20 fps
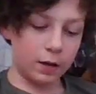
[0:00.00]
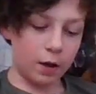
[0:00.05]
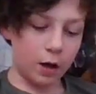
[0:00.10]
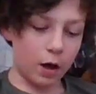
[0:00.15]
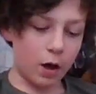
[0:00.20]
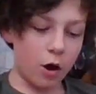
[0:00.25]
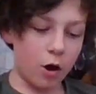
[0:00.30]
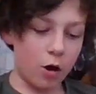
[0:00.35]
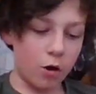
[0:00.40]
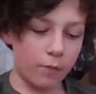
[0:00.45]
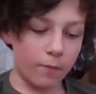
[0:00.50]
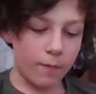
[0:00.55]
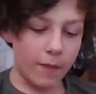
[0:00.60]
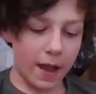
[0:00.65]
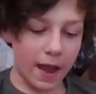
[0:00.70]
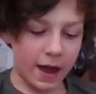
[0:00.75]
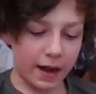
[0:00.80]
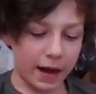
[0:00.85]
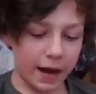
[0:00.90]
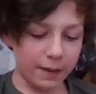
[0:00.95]
Oh
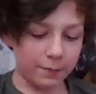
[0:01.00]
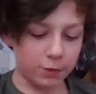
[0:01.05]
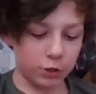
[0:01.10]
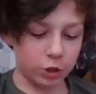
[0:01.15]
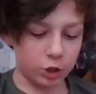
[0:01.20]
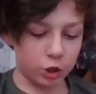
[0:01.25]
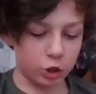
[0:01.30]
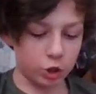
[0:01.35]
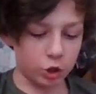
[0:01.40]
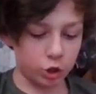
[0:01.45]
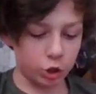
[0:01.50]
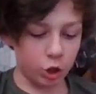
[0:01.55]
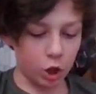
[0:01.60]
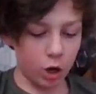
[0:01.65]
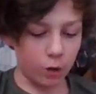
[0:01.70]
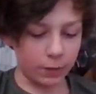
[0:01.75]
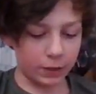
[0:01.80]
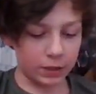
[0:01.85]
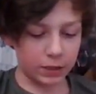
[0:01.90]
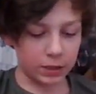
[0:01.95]
man, I'm
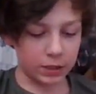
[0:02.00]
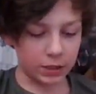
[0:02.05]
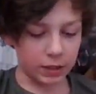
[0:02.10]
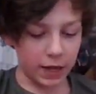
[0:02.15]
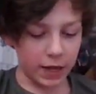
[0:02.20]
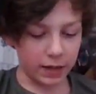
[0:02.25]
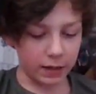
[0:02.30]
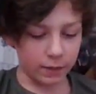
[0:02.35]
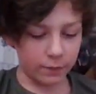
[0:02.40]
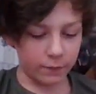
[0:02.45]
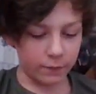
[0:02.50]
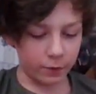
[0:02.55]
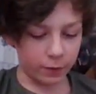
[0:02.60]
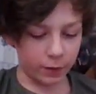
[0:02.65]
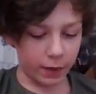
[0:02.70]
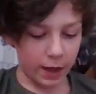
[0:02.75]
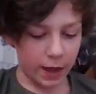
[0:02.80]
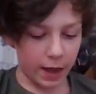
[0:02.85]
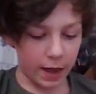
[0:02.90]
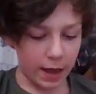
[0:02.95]
so excited for the
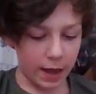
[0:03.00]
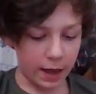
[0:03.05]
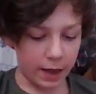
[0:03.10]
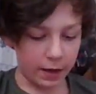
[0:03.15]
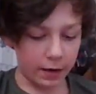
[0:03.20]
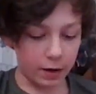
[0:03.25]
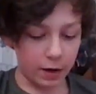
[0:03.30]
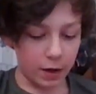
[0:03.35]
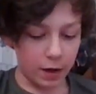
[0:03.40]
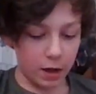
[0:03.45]
head.